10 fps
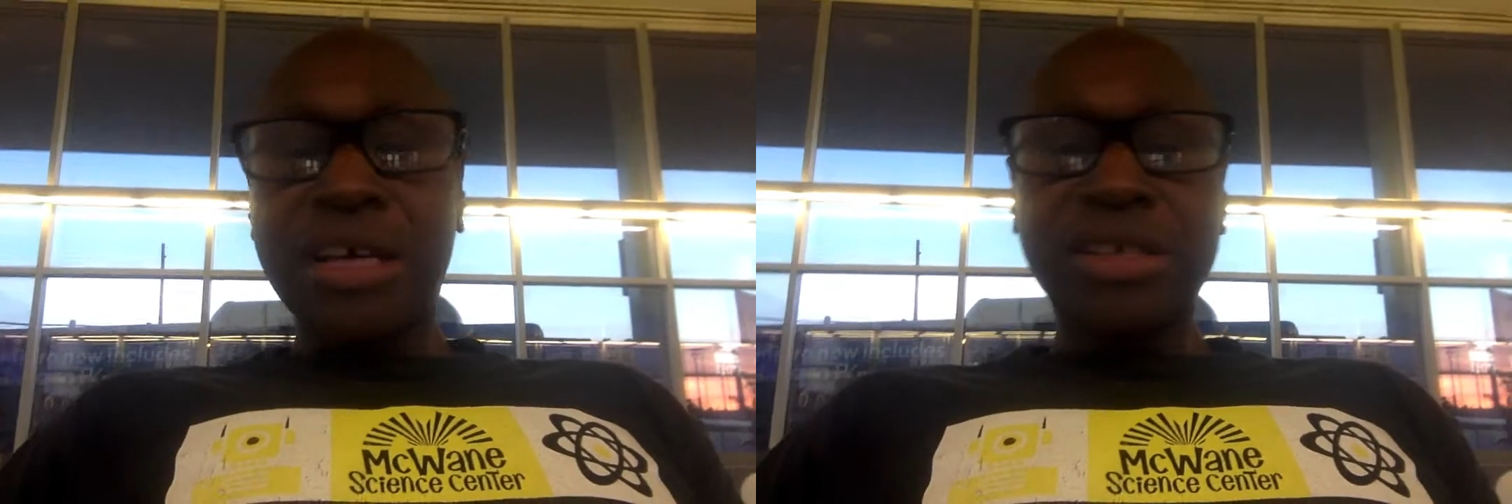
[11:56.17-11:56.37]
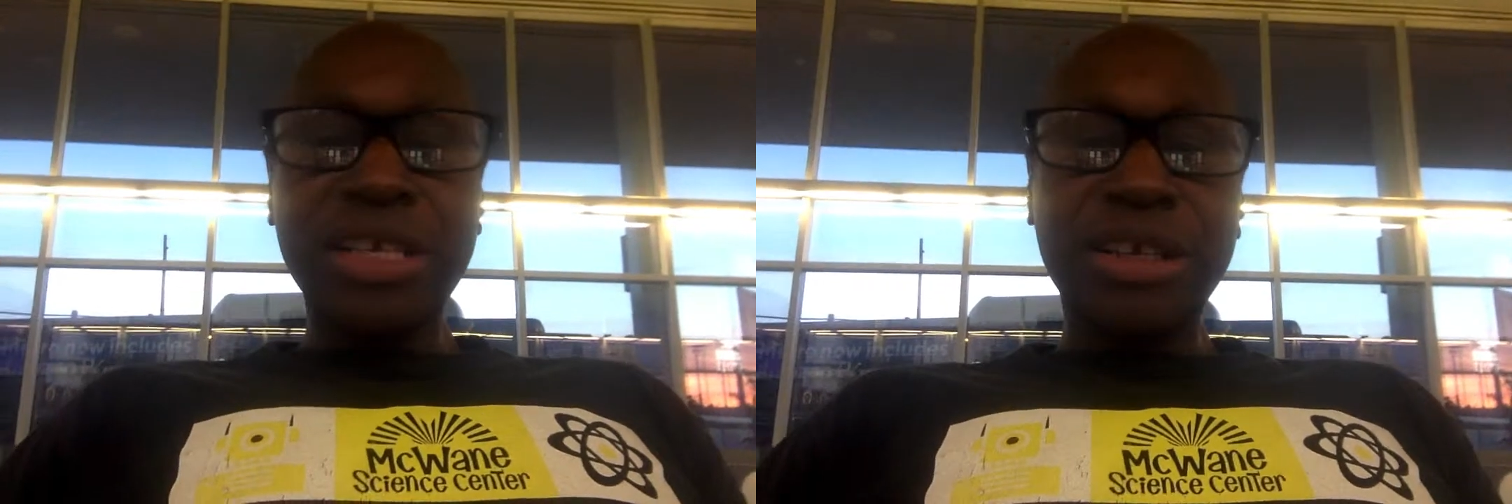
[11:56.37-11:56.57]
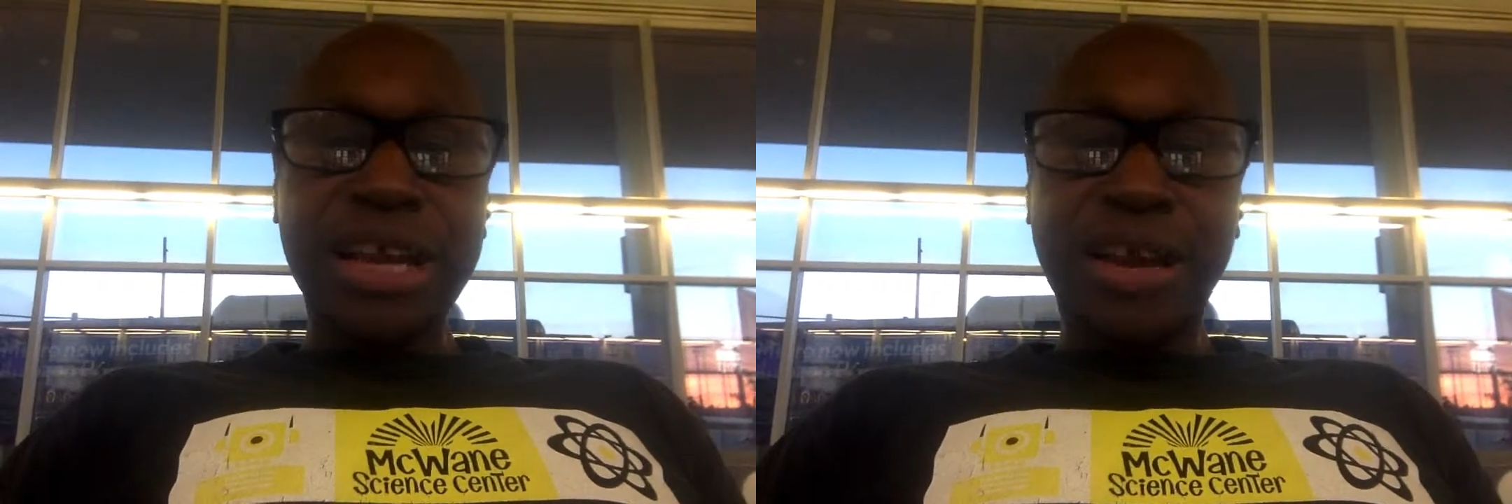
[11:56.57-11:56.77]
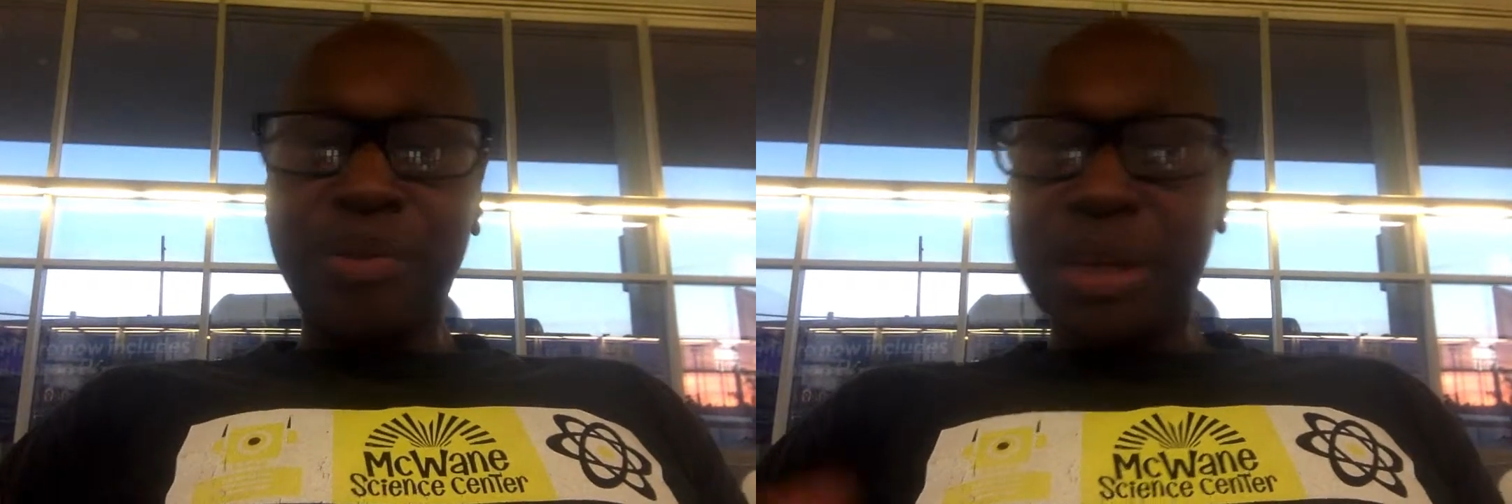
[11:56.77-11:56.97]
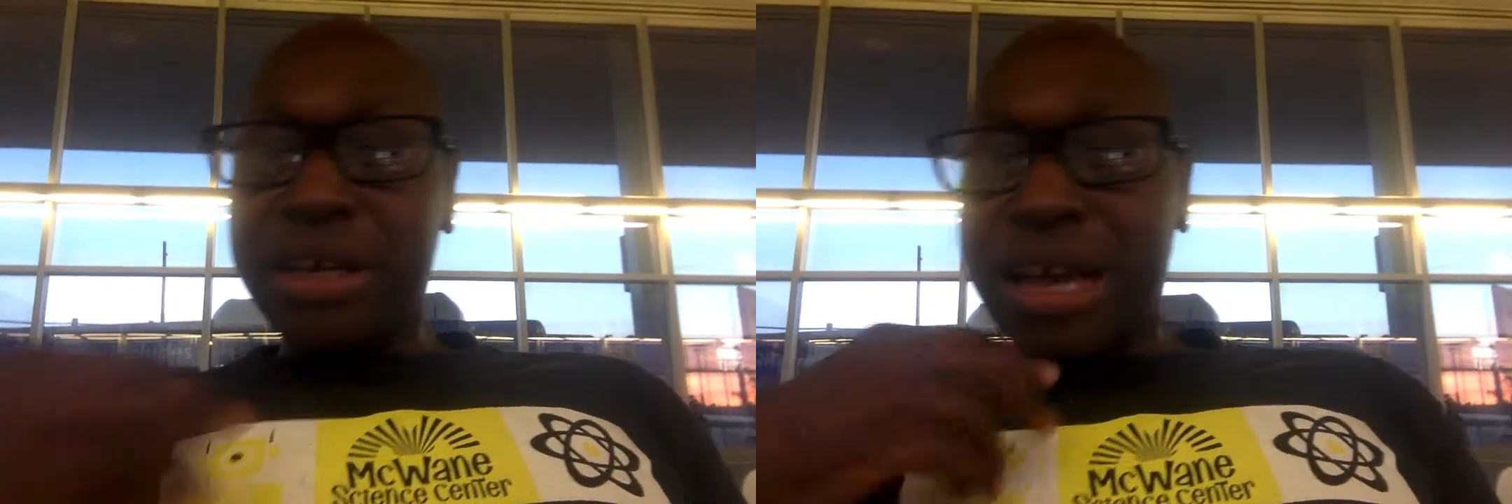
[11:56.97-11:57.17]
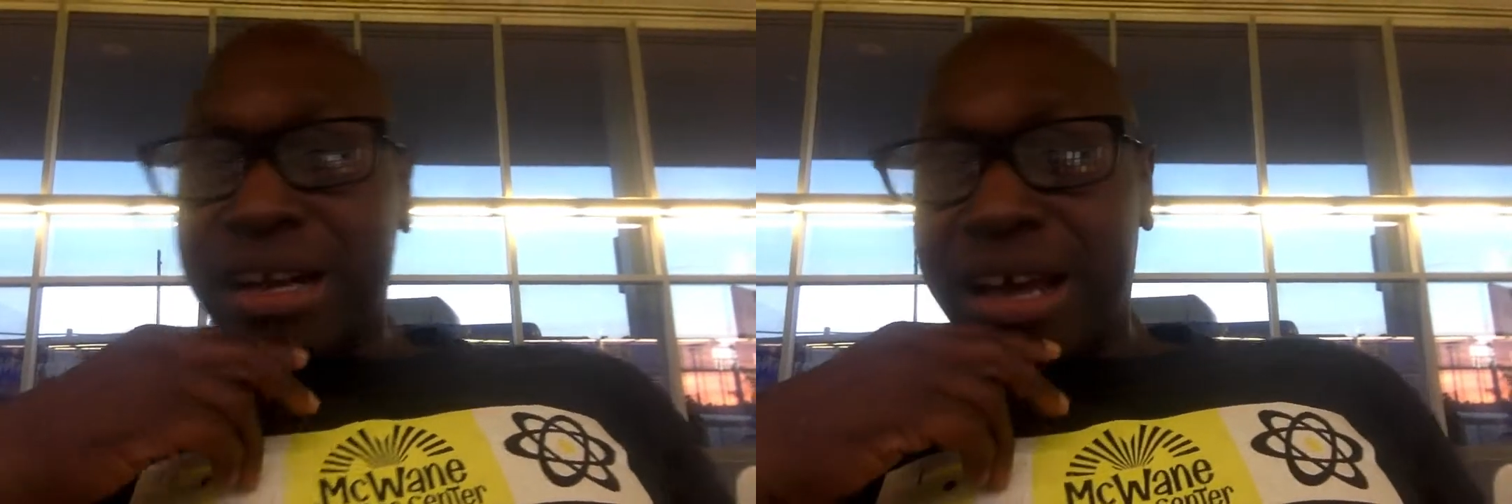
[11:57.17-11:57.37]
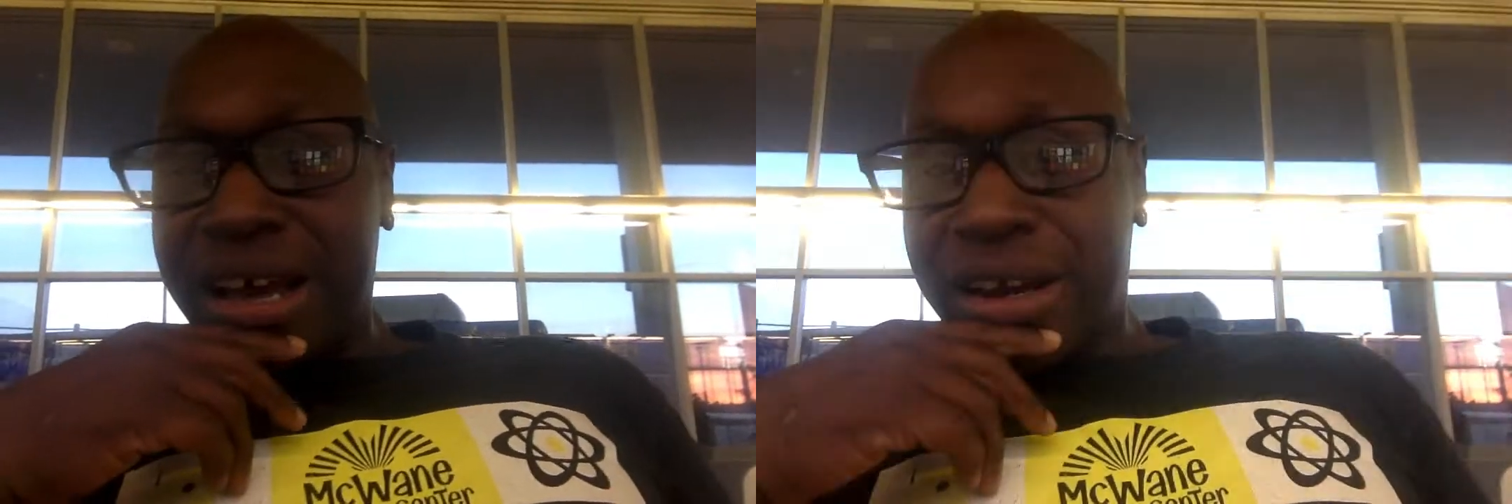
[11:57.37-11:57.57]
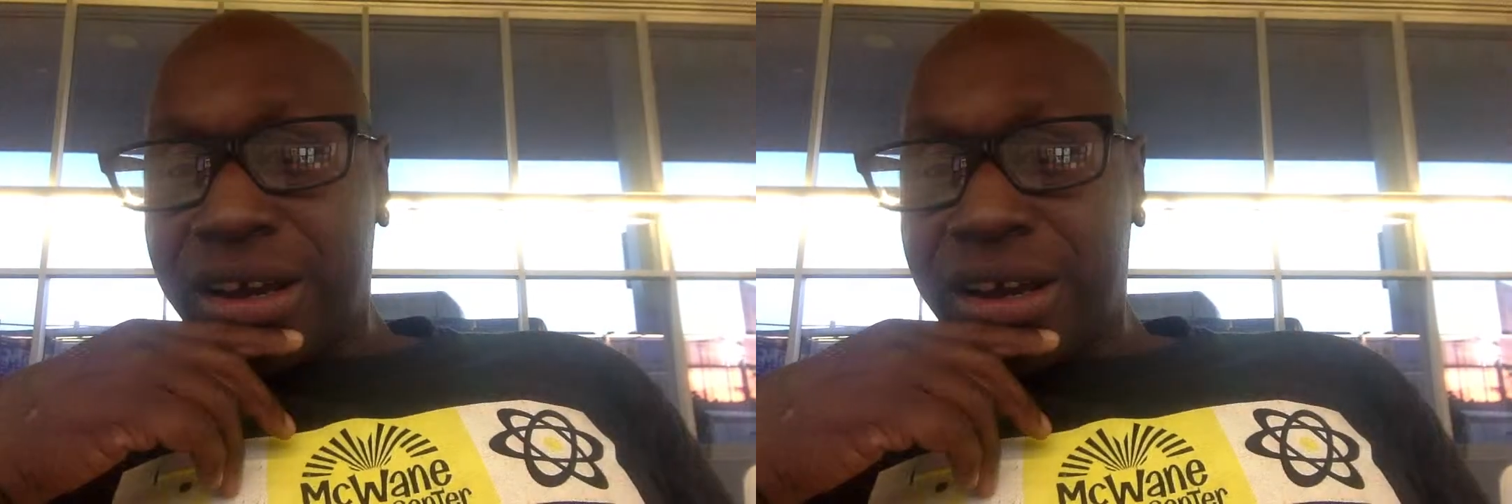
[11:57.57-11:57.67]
Seen that, and I got